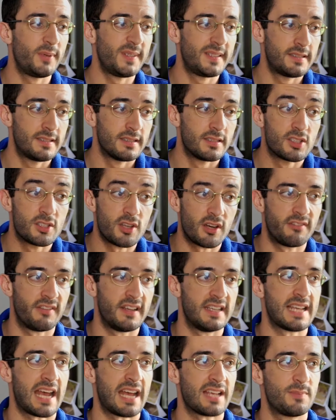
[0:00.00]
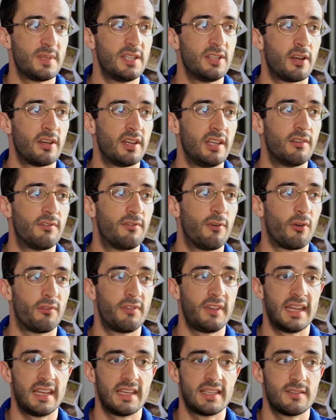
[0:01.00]
with surveys has been done in 4
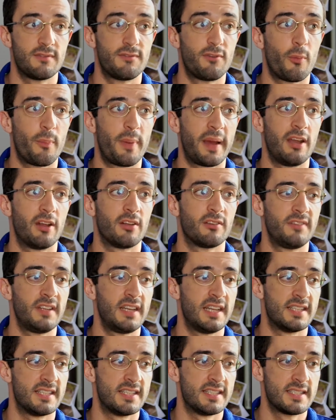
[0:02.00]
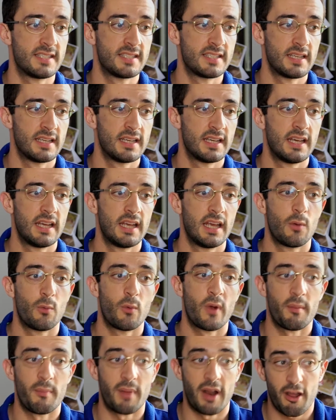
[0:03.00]
pilot villages,
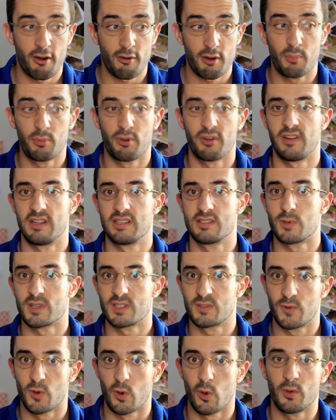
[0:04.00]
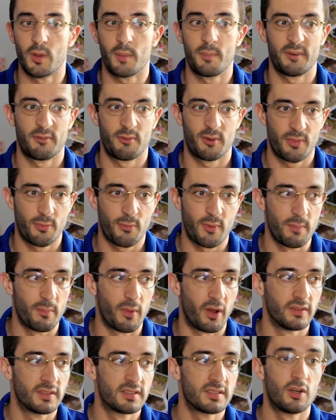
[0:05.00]
where malaria prevalence was followed up every 3
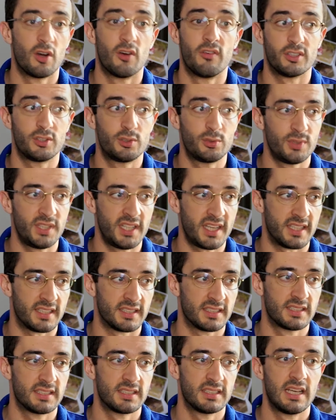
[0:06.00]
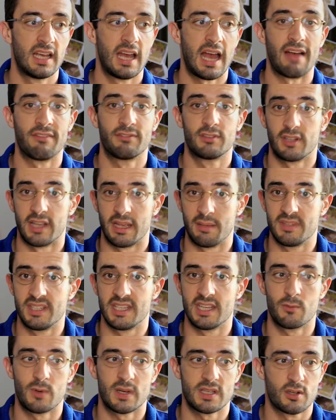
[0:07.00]
months over 2 years after
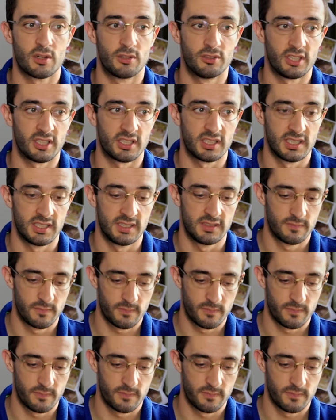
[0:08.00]
MDA was conducted.